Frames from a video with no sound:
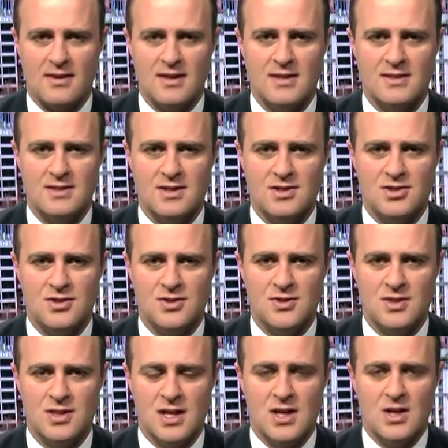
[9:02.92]
these
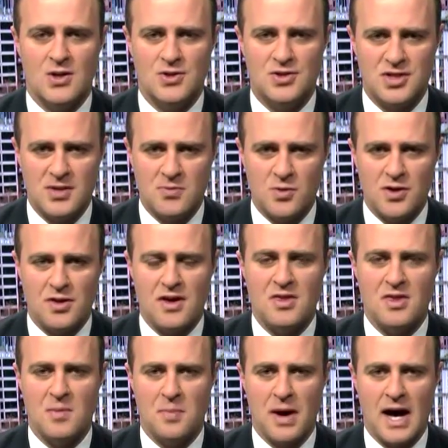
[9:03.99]
issues, who sit
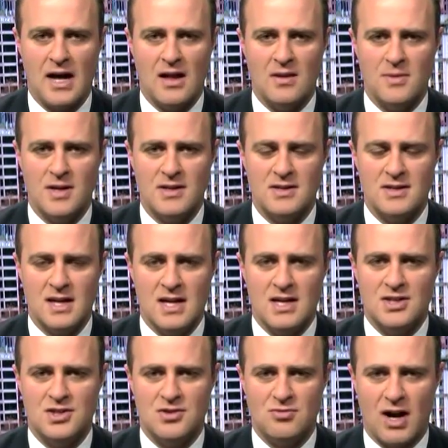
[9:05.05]
within the parliament,
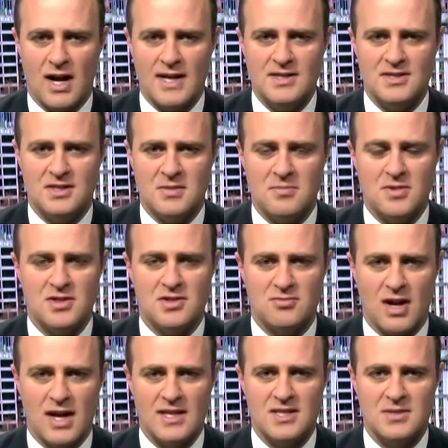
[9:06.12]
to raise them, but to
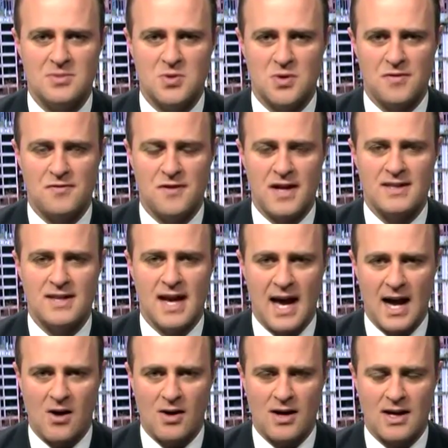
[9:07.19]
raise them to affect
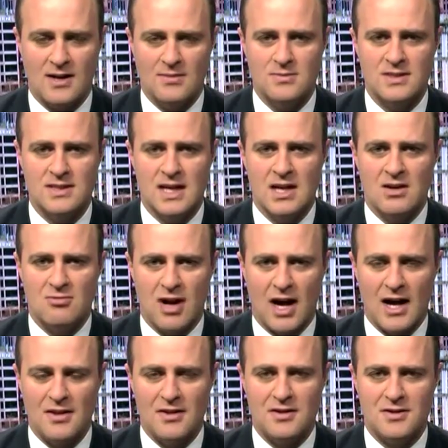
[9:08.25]
outcomes
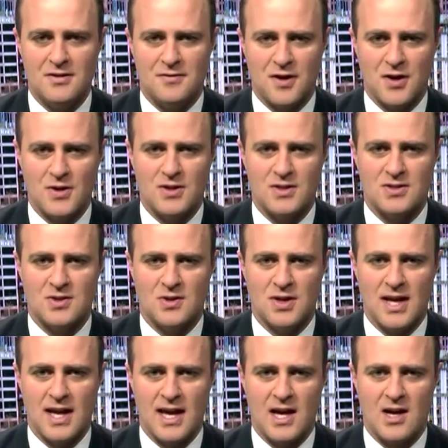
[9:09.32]
rather than to focus on
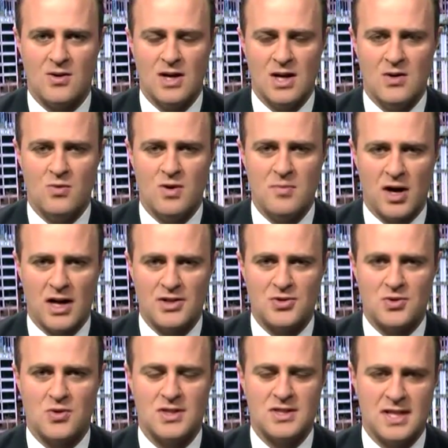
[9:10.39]
how we might
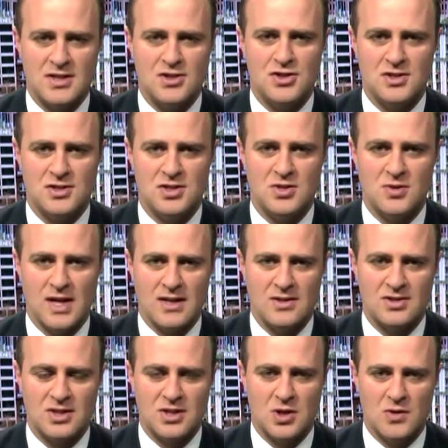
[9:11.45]
draw attention to
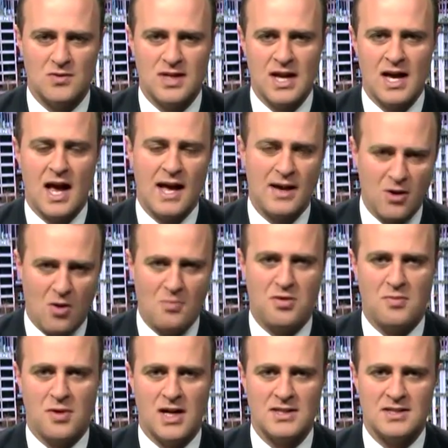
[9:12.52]
ourselves and
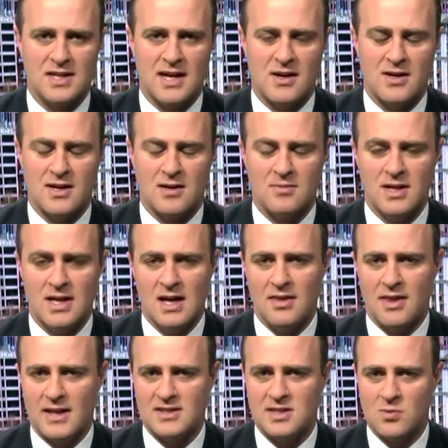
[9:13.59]
compromise an outcome.
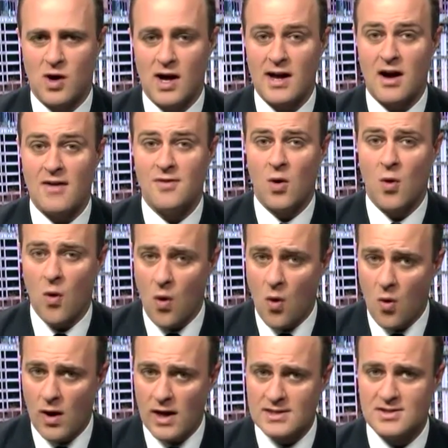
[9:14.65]
That's the way I've
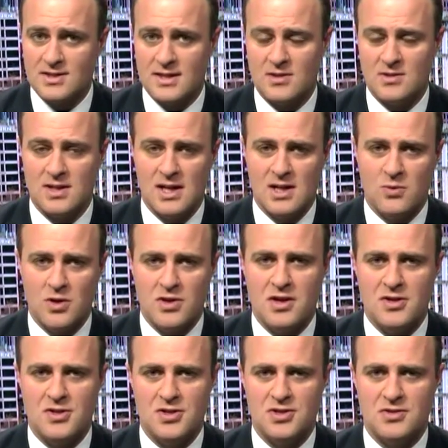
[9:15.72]
always dealt with
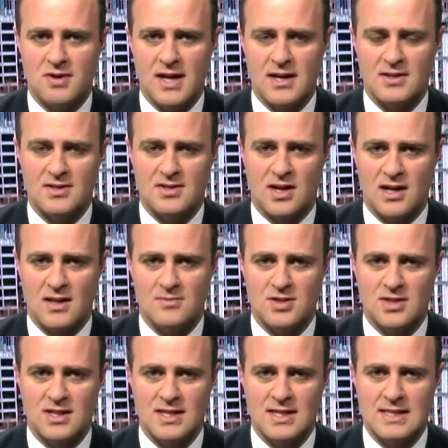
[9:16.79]
issues around asylum
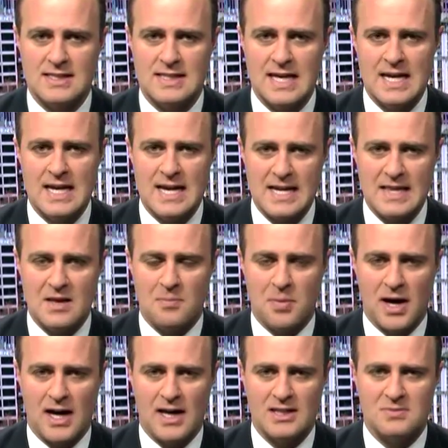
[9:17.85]
seekers in the
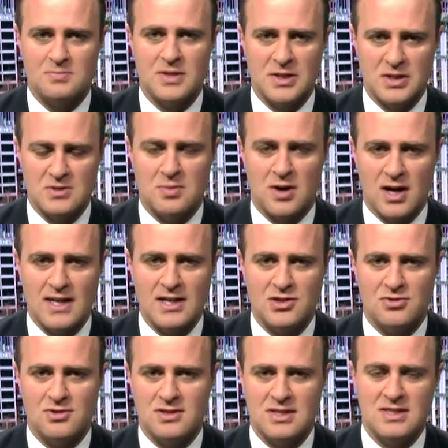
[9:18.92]
past because my
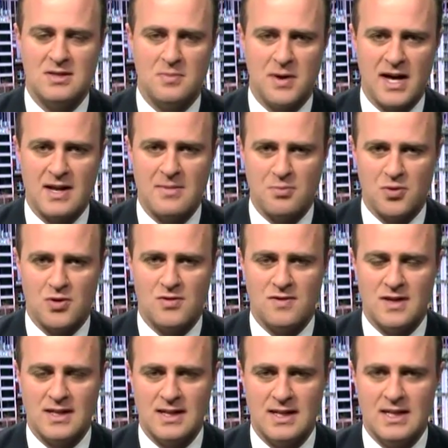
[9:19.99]
interest is about
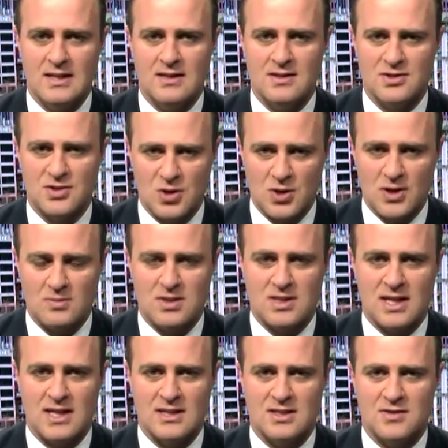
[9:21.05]
improving the
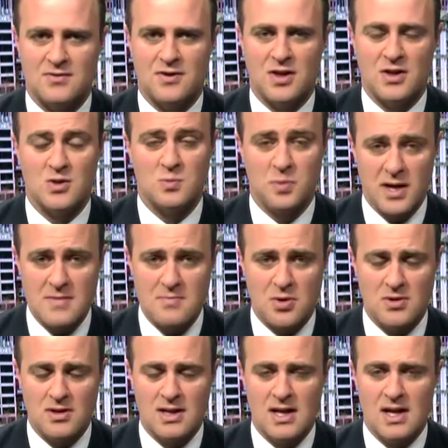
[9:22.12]
circumstances for those
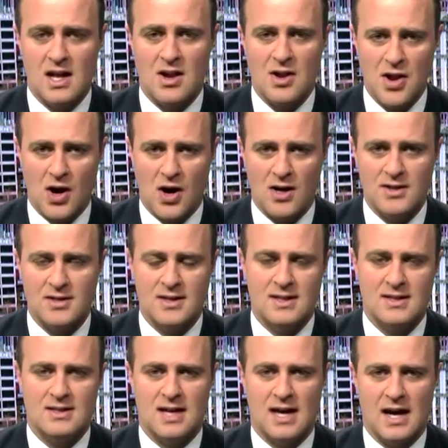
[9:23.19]
people, not
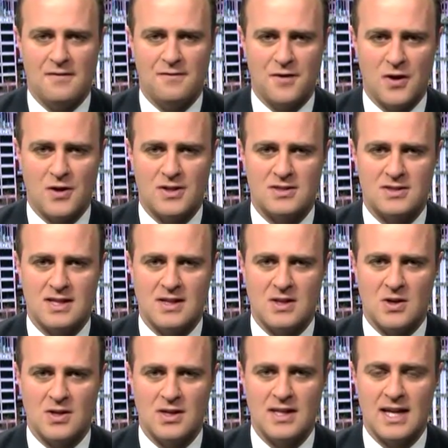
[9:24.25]
uh, focusing
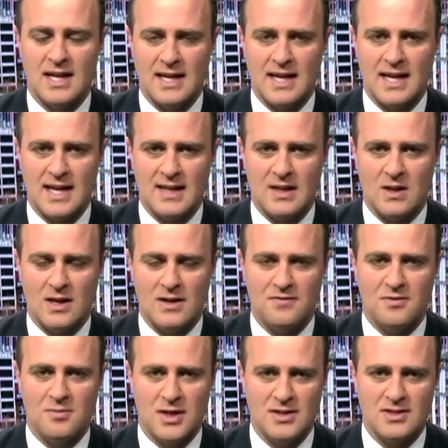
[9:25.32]
on getting a headline
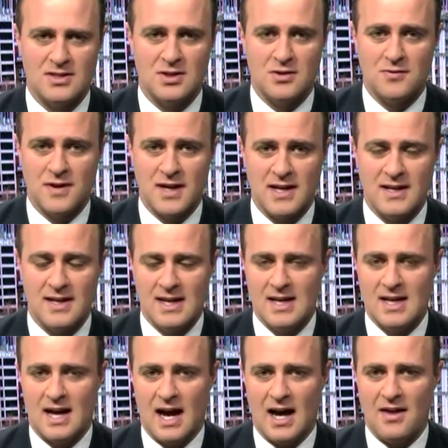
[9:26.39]
for myself. And
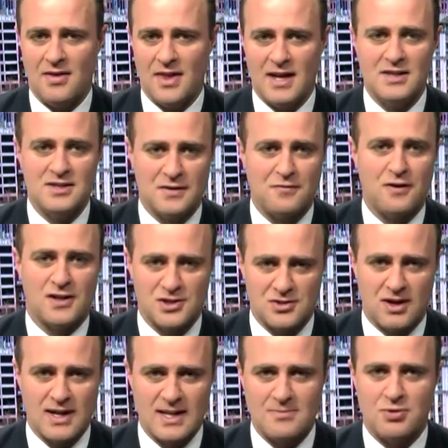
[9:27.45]
uh, that is a
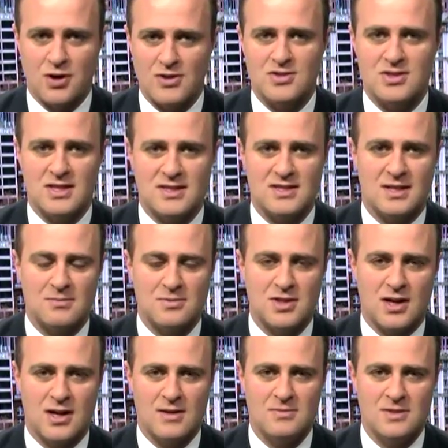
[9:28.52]
frustrating process
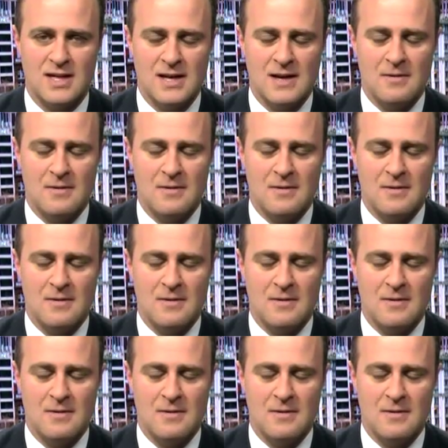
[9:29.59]
sometimes,